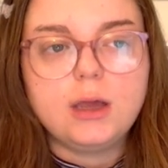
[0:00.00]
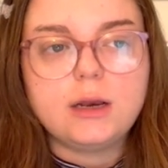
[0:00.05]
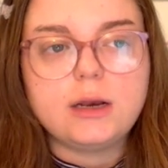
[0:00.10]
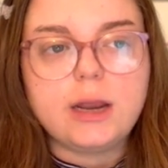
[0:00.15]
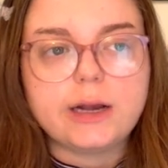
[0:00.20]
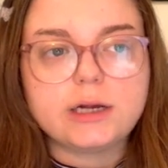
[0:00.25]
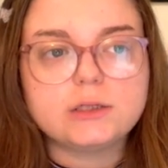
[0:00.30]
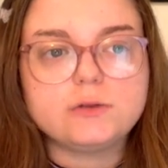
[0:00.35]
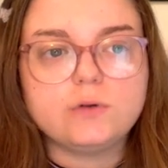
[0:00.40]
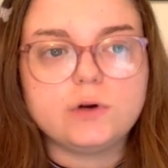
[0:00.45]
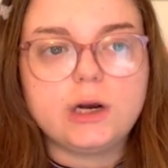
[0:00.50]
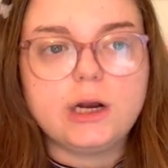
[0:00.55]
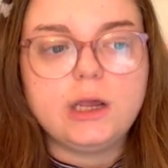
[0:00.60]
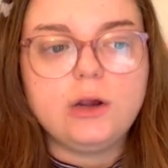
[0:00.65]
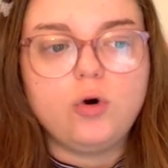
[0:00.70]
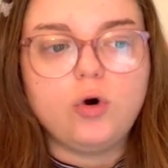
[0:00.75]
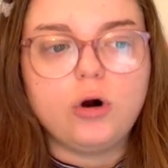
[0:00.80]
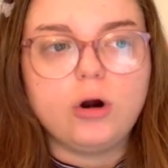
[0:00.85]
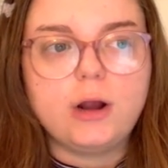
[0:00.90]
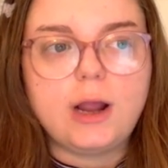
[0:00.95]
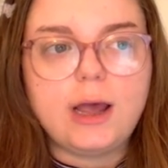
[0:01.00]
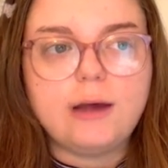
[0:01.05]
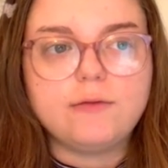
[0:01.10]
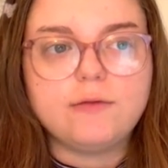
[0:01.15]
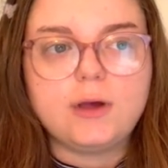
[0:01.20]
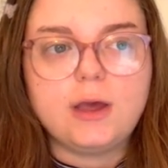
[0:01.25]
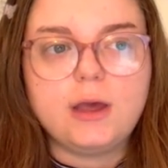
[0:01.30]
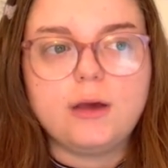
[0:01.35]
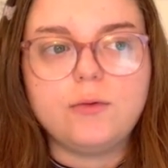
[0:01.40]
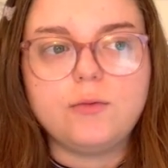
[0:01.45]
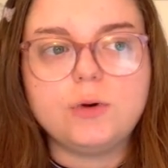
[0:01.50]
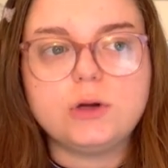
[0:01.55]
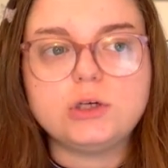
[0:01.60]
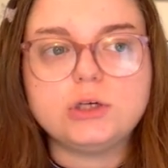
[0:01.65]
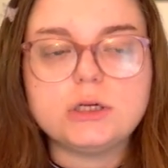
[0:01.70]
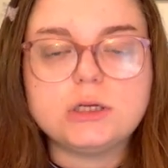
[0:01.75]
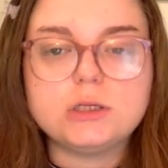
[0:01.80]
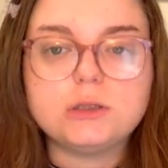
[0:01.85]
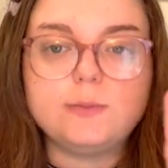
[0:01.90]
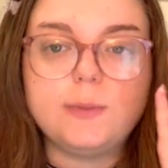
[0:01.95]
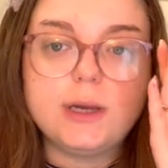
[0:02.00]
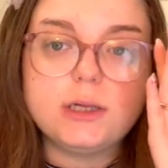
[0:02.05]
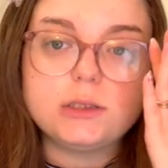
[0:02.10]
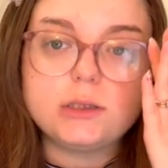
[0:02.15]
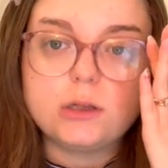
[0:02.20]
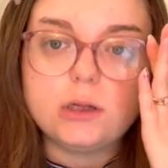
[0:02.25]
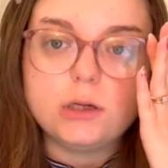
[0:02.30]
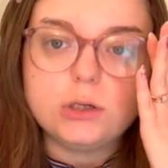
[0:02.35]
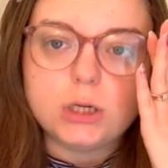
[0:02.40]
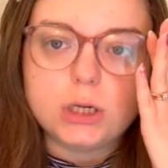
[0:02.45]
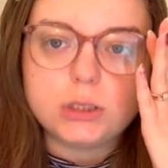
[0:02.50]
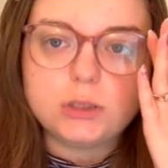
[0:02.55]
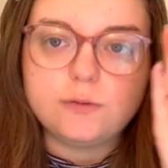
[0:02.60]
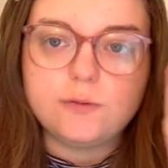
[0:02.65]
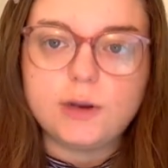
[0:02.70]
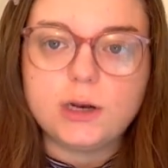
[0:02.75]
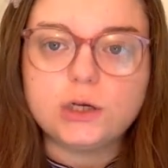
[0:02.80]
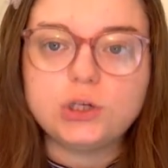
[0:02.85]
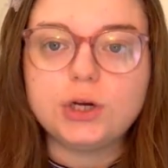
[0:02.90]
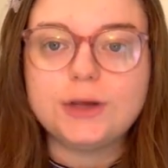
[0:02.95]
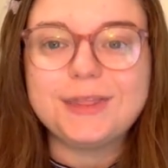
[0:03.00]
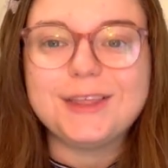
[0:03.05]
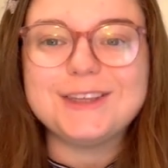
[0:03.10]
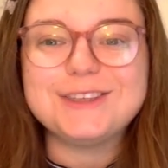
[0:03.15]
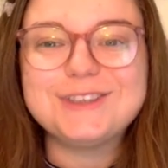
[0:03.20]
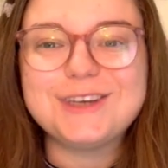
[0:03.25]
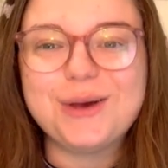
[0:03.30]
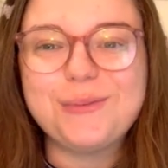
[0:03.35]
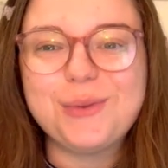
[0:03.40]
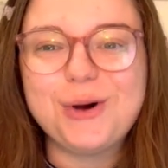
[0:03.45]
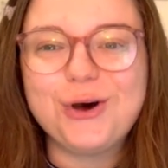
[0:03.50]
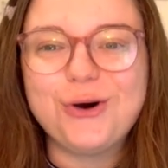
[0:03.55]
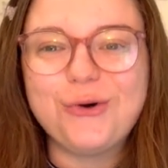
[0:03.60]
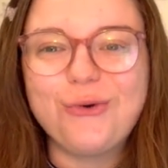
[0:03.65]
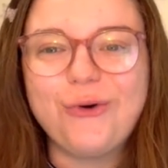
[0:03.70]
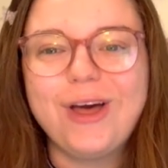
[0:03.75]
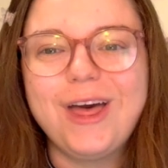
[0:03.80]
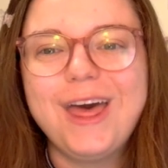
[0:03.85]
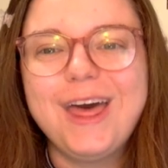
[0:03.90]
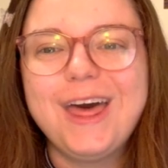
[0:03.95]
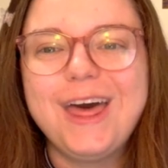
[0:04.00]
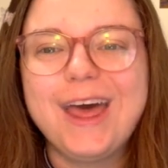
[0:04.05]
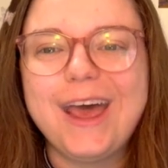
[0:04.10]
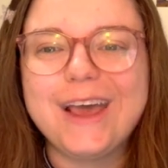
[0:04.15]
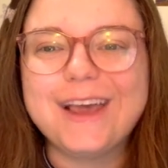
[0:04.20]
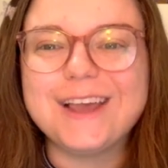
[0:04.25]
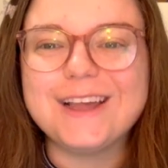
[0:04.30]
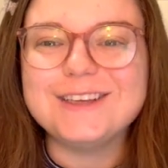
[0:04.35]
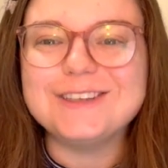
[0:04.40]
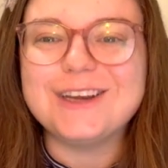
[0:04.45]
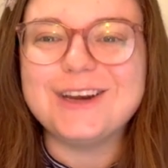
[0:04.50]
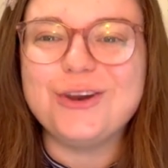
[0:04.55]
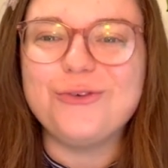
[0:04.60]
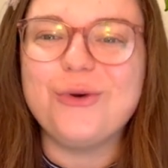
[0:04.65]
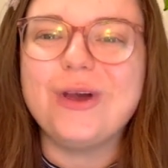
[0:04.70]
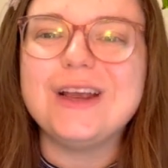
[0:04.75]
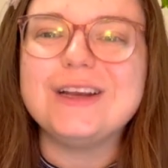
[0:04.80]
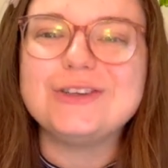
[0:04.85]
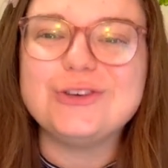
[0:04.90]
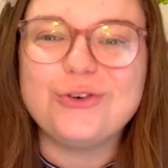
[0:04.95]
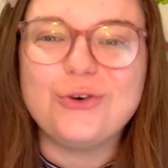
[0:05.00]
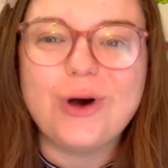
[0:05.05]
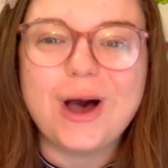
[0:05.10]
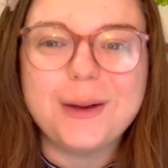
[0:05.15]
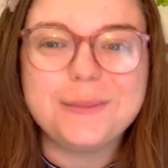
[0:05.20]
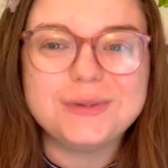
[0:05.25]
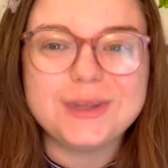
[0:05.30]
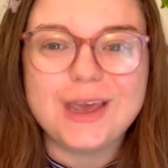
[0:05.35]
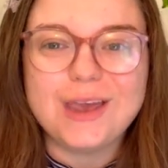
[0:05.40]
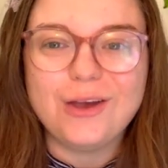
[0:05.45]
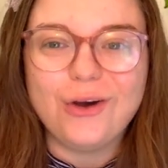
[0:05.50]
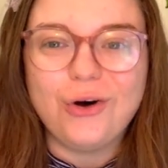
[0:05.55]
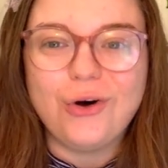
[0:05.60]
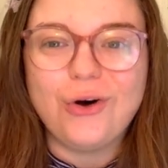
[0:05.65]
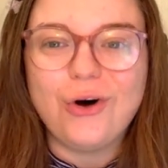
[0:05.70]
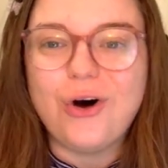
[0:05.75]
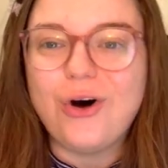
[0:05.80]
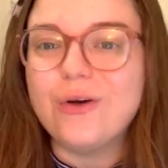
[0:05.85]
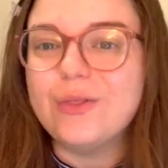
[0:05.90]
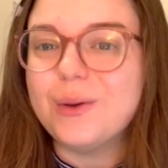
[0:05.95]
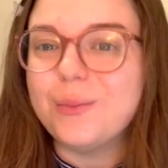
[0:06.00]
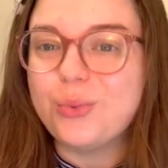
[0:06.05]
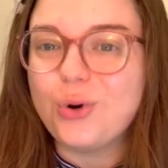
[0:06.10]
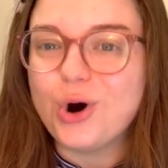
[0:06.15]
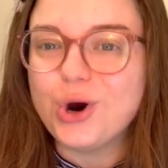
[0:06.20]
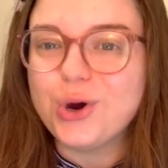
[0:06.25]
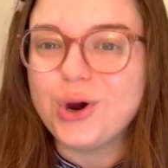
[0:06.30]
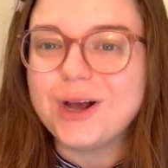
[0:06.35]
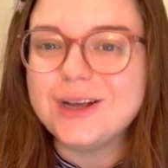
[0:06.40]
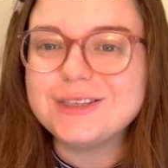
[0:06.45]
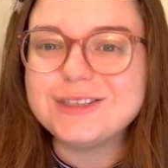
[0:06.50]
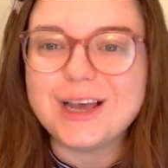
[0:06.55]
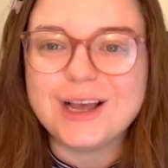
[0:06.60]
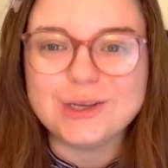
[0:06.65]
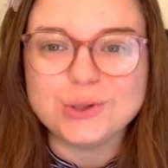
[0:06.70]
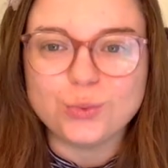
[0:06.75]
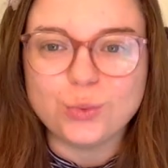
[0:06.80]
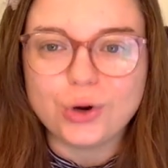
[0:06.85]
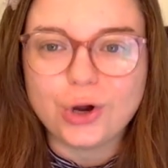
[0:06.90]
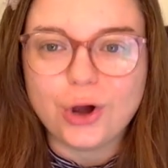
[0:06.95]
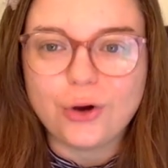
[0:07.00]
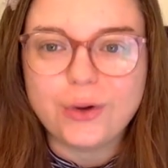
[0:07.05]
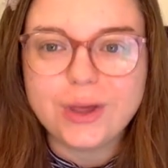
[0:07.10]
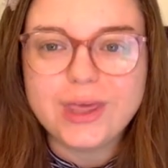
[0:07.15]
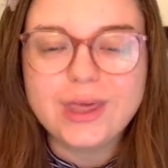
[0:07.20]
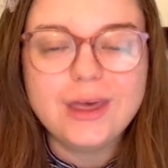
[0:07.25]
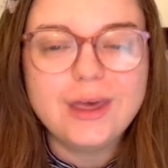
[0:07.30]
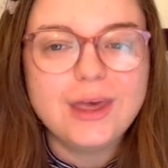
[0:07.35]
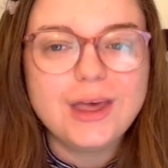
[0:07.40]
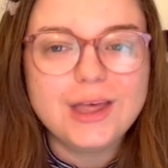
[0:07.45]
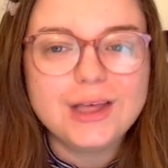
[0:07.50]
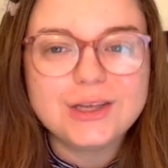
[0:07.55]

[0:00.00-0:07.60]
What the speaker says: next for Kitty Corner Cafe, which is basically just finishing this demo and continuing to update y'all on the progress as we're going.